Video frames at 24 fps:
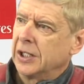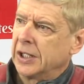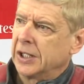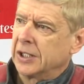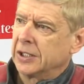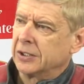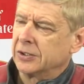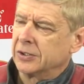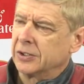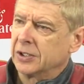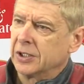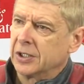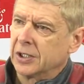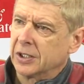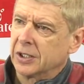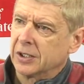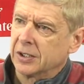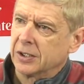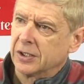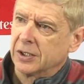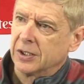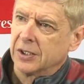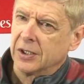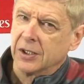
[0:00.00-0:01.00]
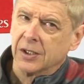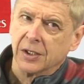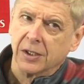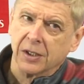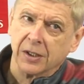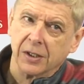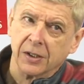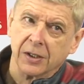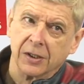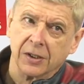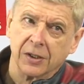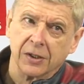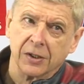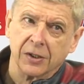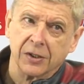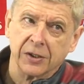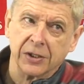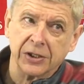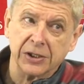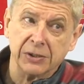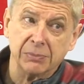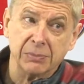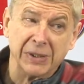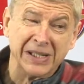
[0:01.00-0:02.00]
And
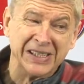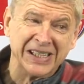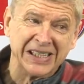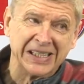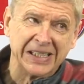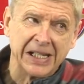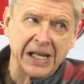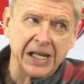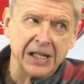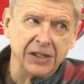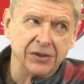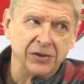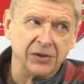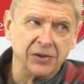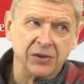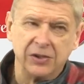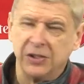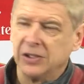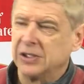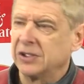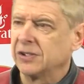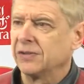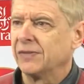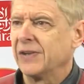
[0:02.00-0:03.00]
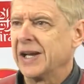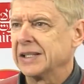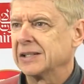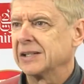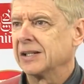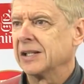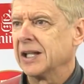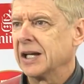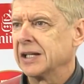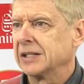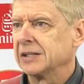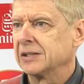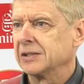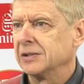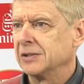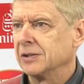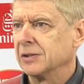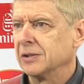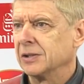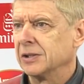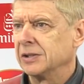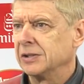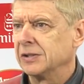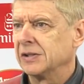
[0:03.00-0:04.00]
In many cases, it's that, like
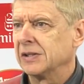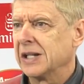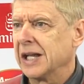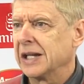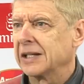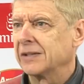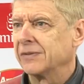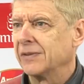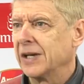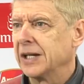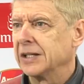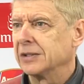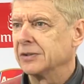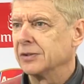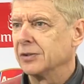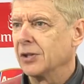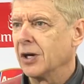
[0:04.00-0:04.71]
it's like that.